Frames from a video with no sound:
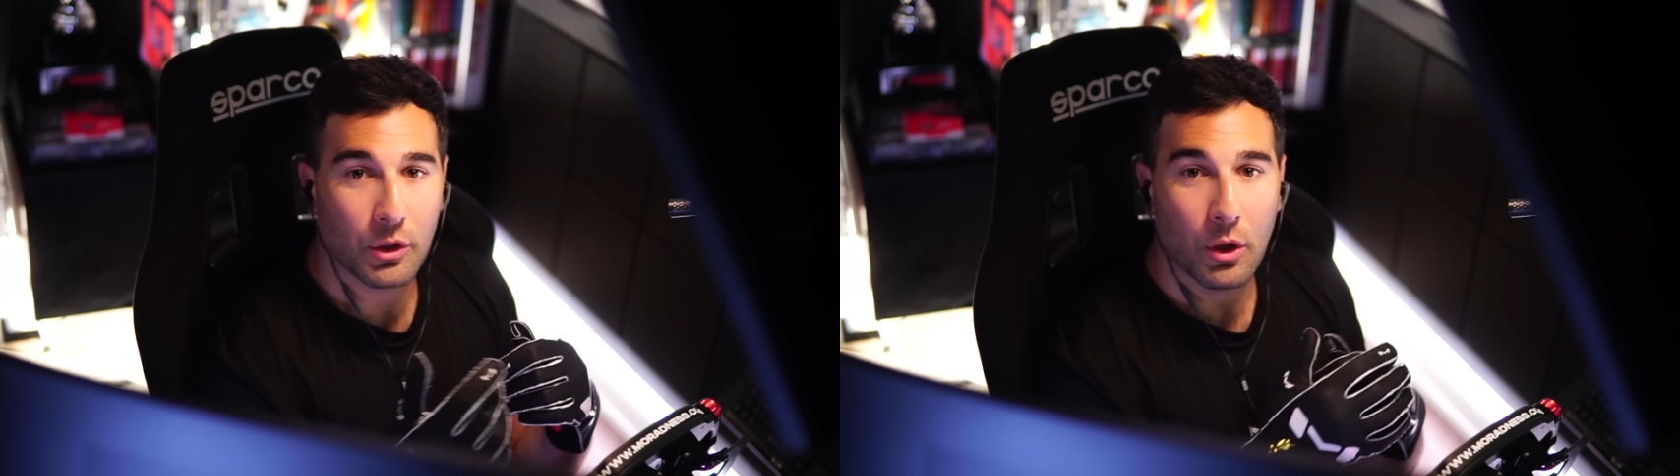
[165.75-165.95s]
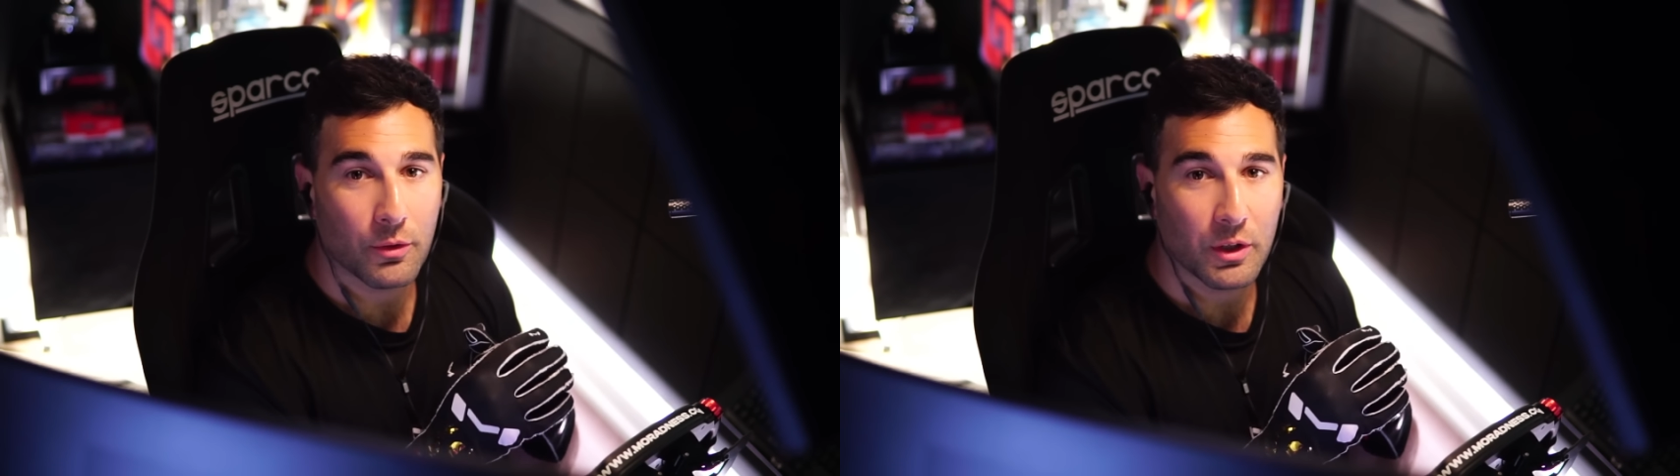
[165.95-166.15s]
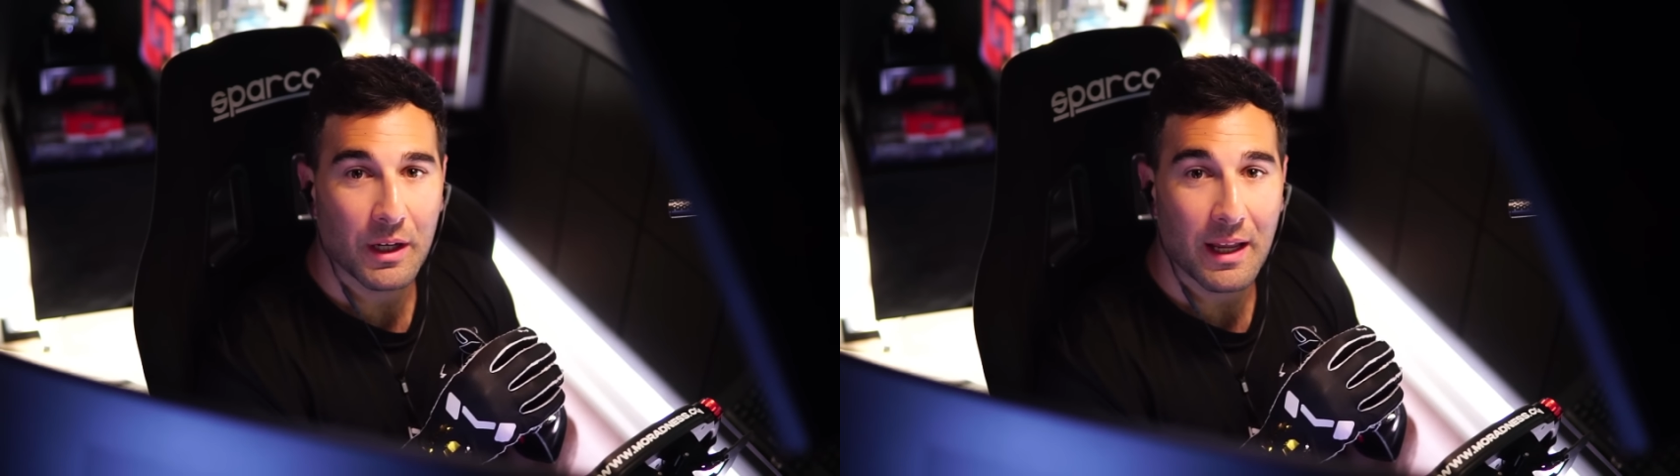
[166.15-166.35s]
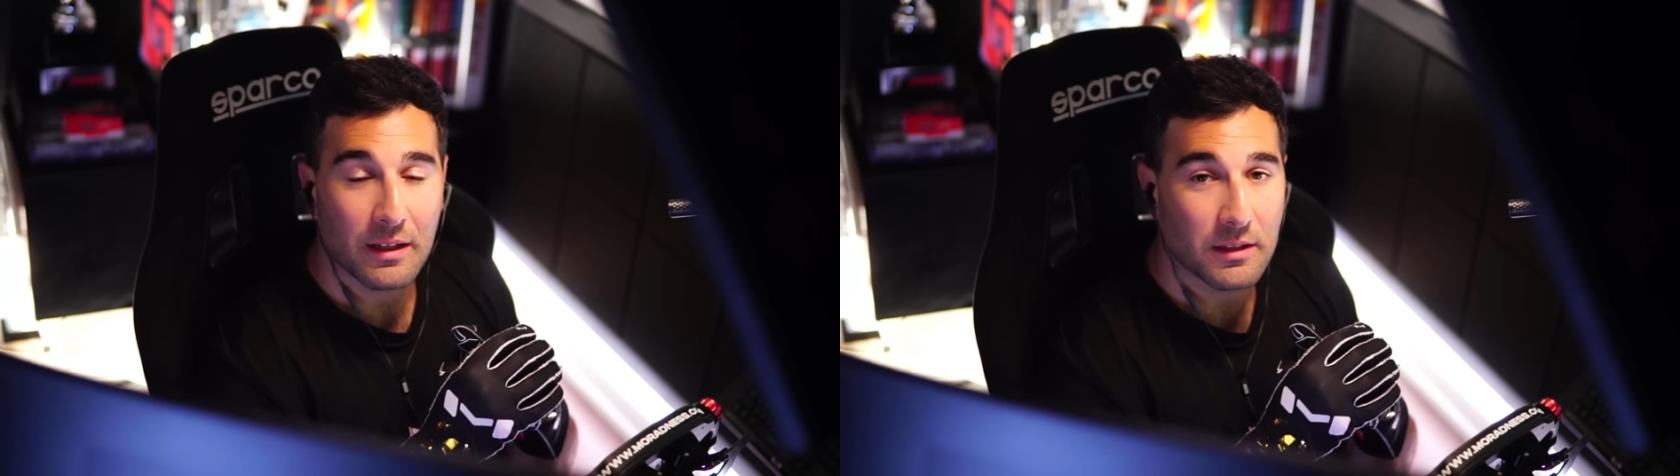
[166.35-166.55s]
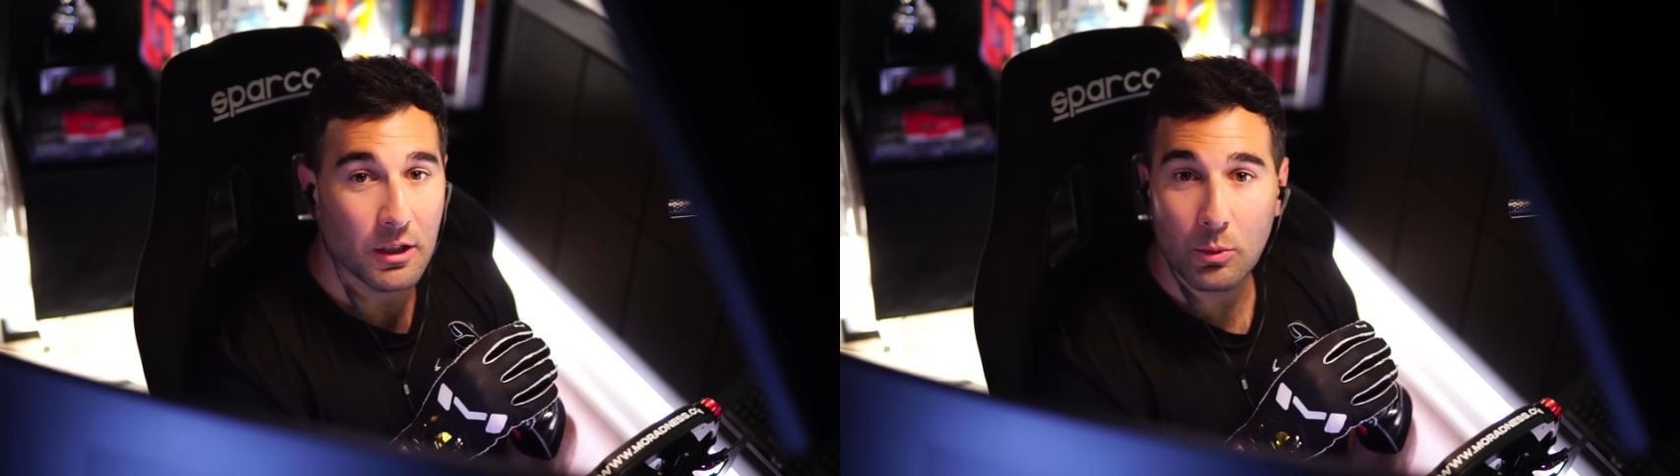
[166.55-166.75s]
and over again
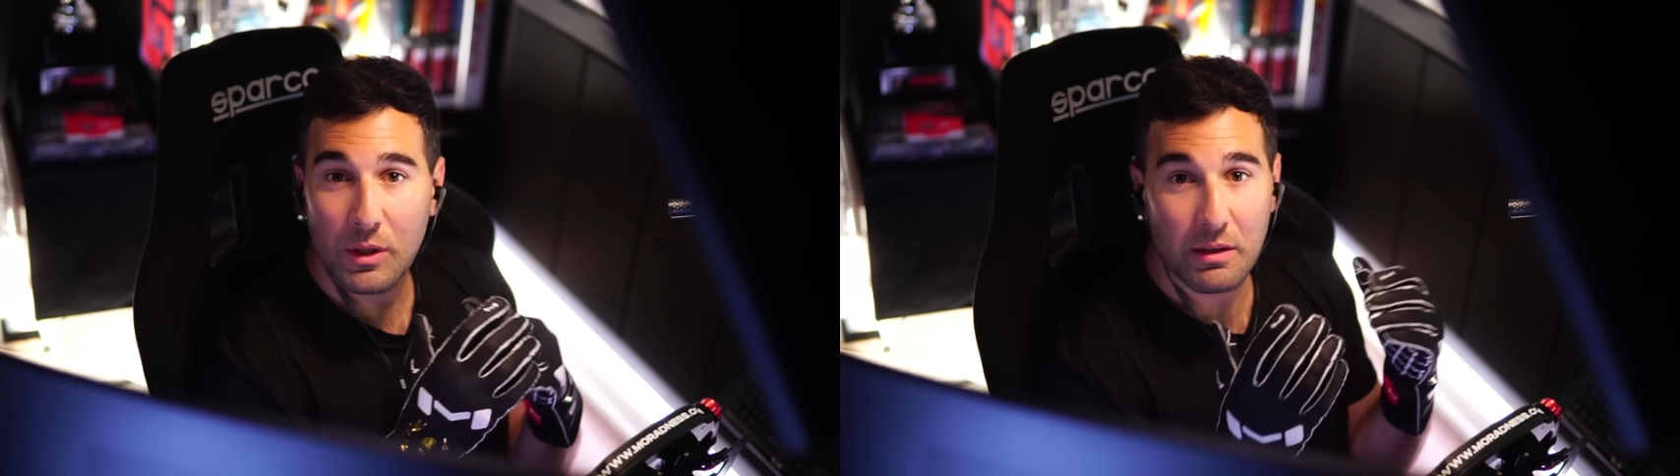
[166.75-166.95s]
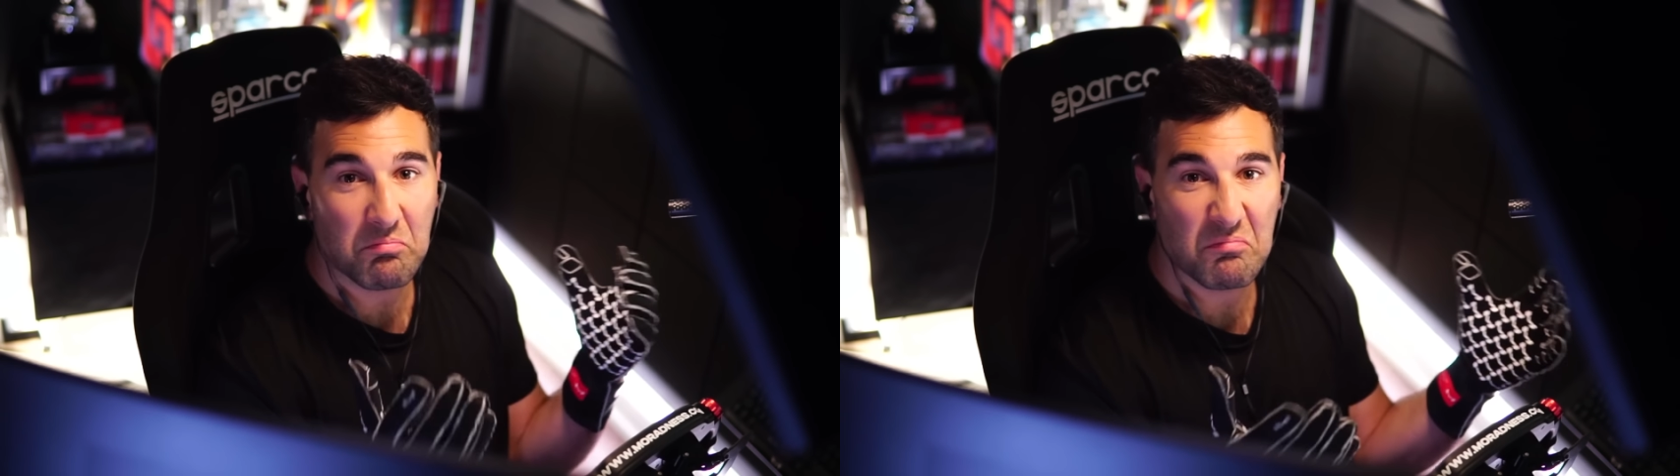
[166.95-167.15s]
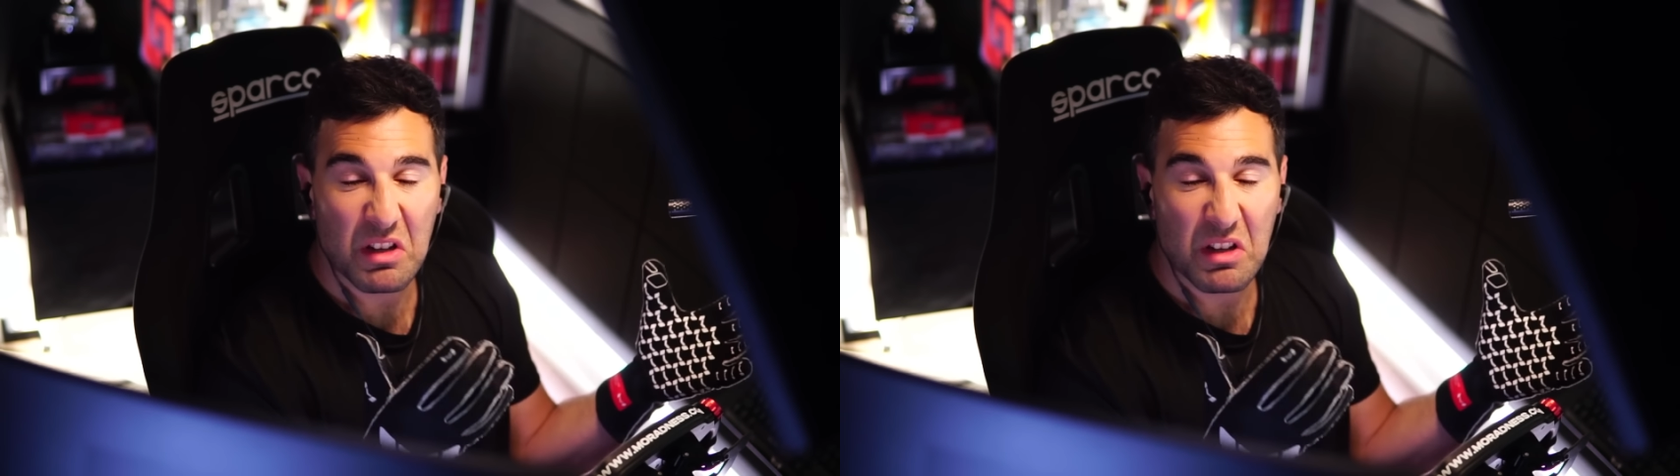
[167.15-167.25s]
until we